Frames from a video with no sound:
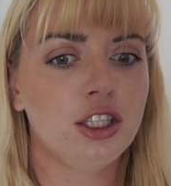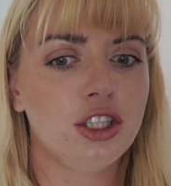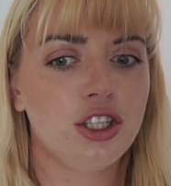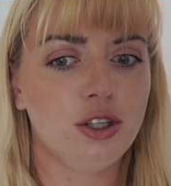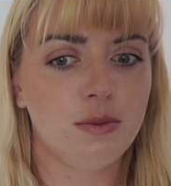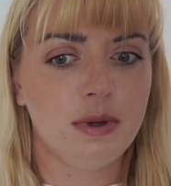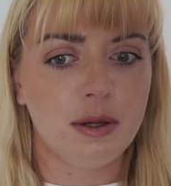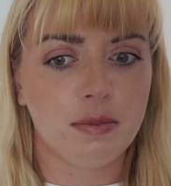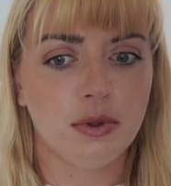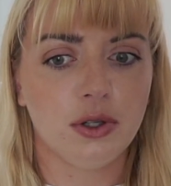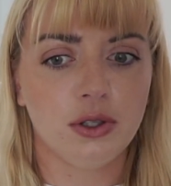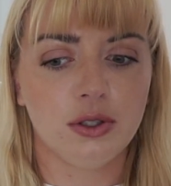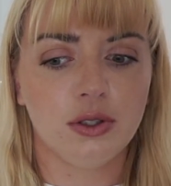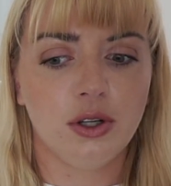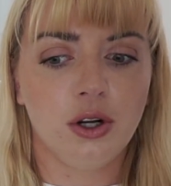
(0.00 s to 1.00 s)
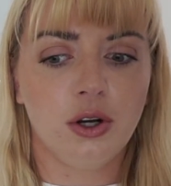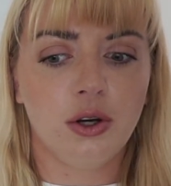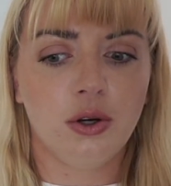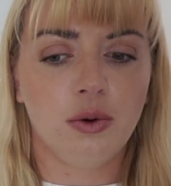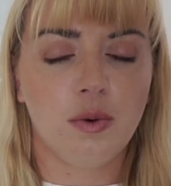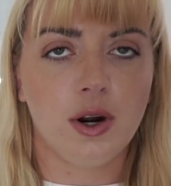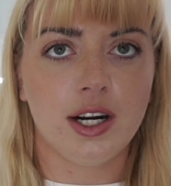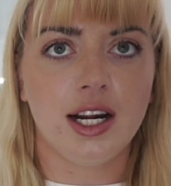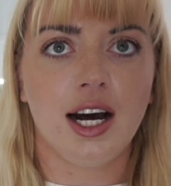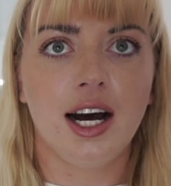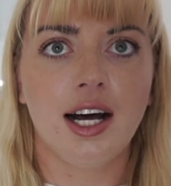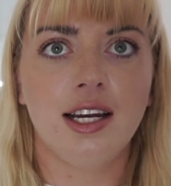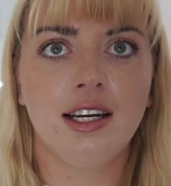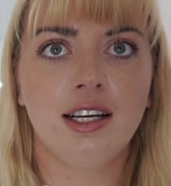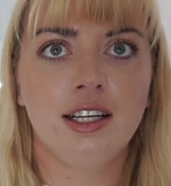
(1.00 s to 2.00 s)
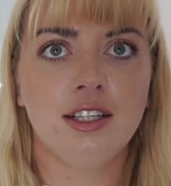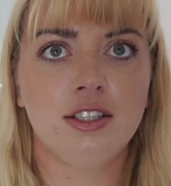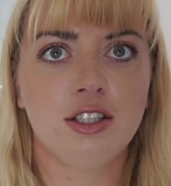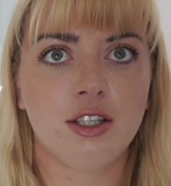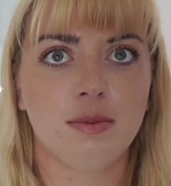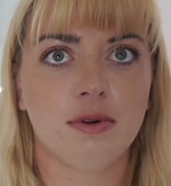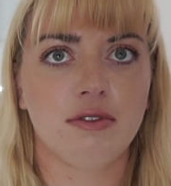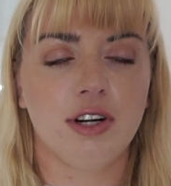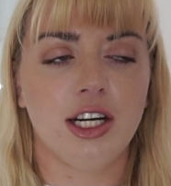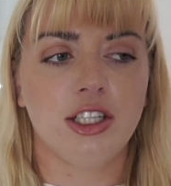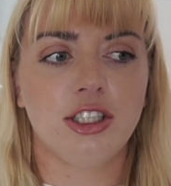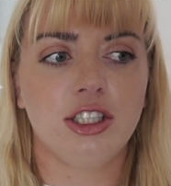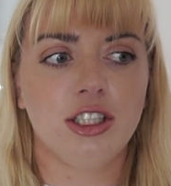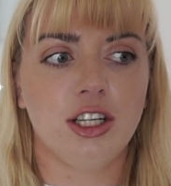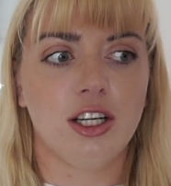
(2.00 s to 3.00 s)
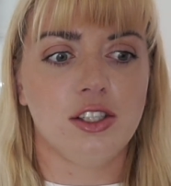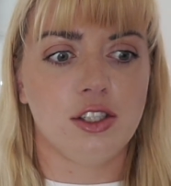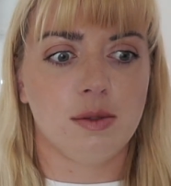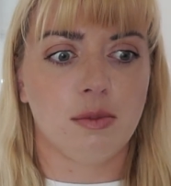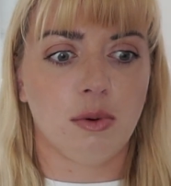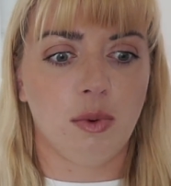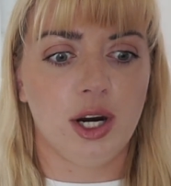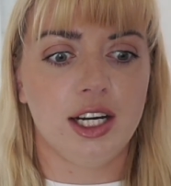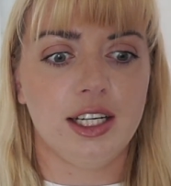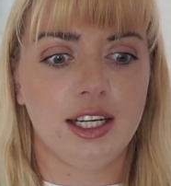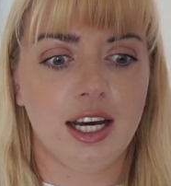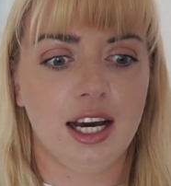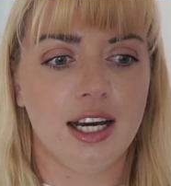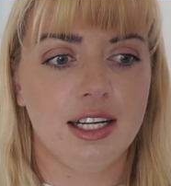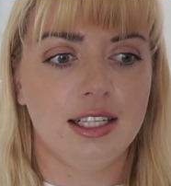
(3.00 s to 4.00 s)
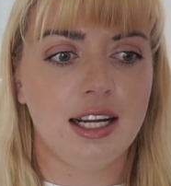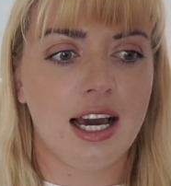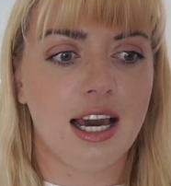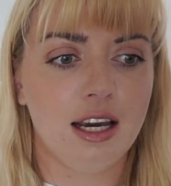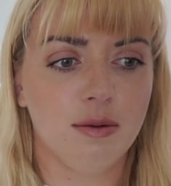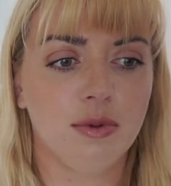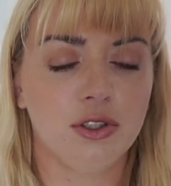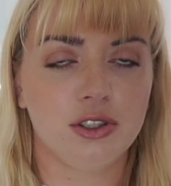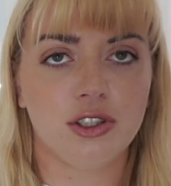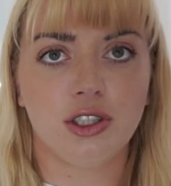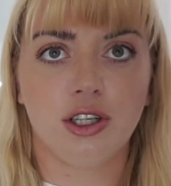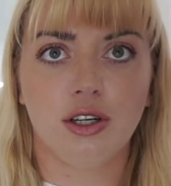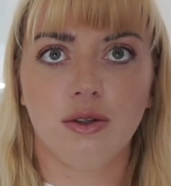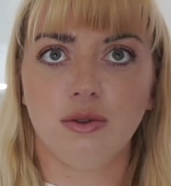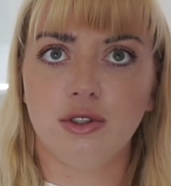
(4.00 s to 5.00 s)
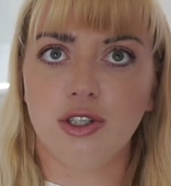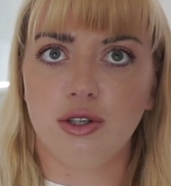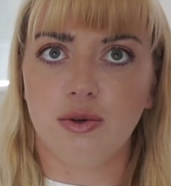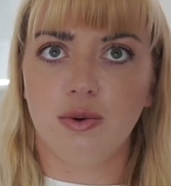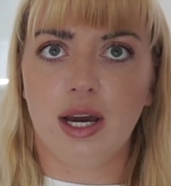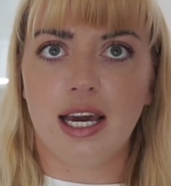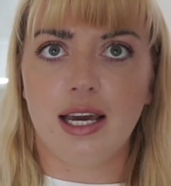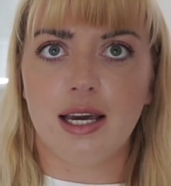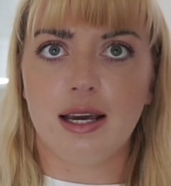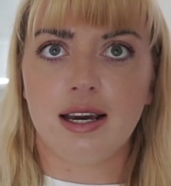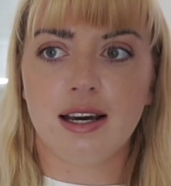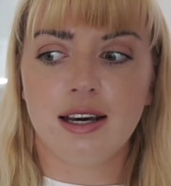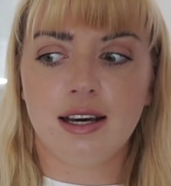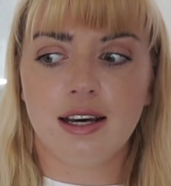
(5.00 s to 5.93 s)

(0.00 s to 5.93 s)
to people who are not super rich and super white and able to go to a